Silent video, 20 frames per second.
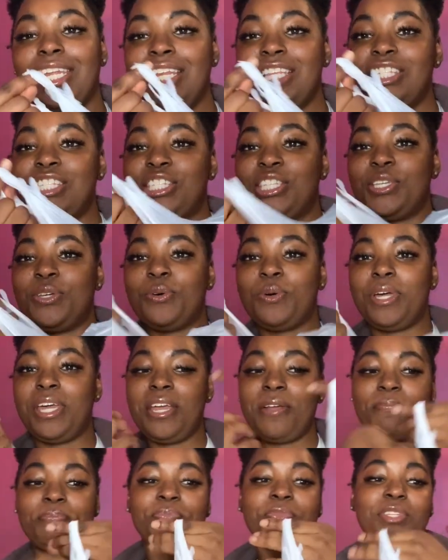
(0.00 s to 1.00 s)
into
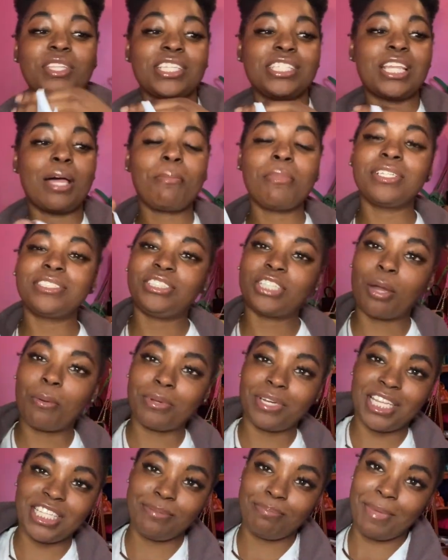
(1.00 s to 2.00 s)
it. So I'm going to start
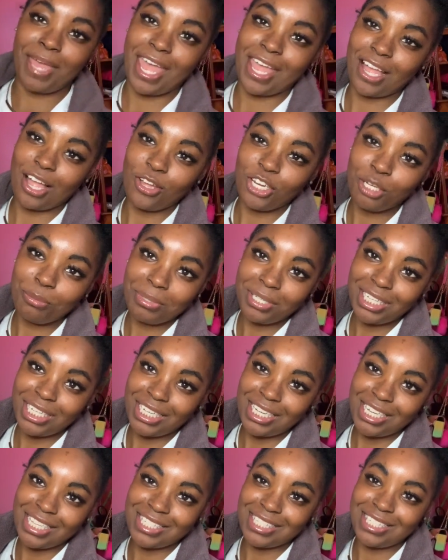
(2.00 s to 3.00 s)
with this bag, only
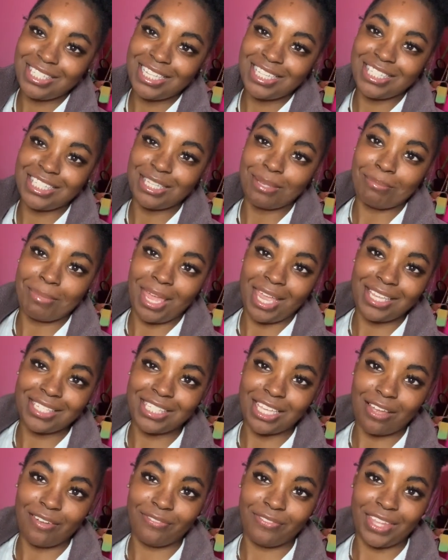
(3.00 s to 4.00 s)
because this is the main
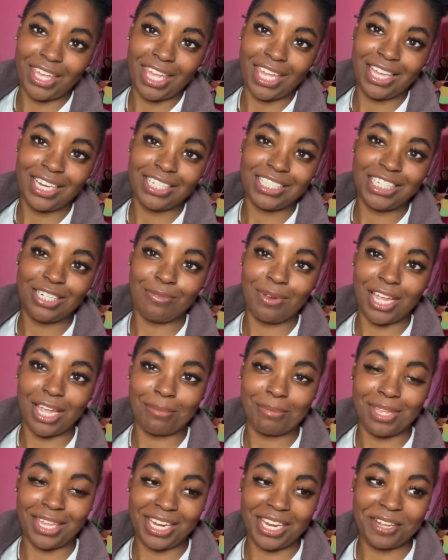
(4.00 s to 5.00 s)
stuff that she
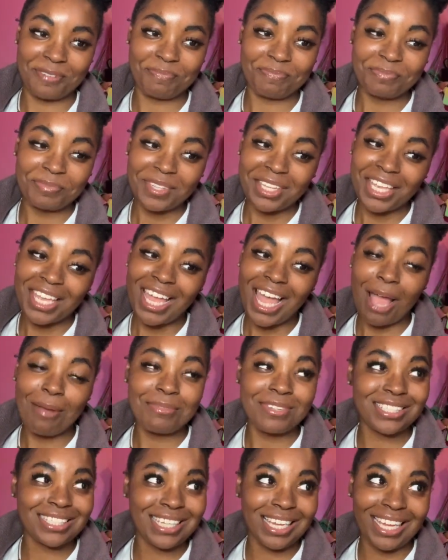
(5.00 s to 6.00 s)
recommended. I'm
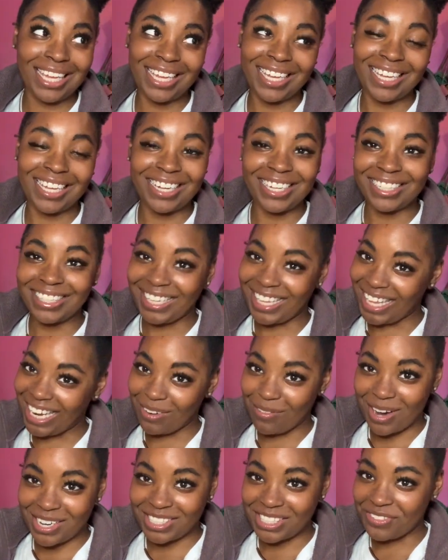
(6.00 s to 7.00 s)
just, like, glad I
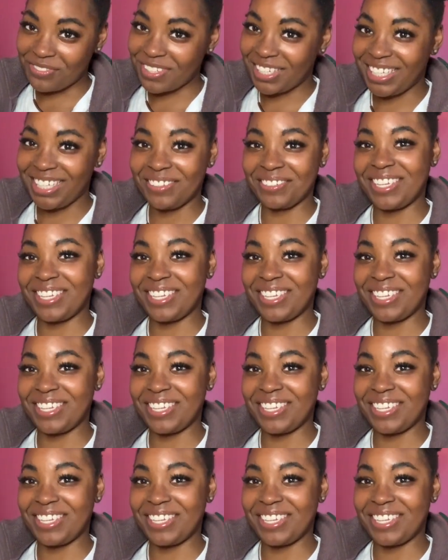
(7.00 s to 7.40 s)
watched her video,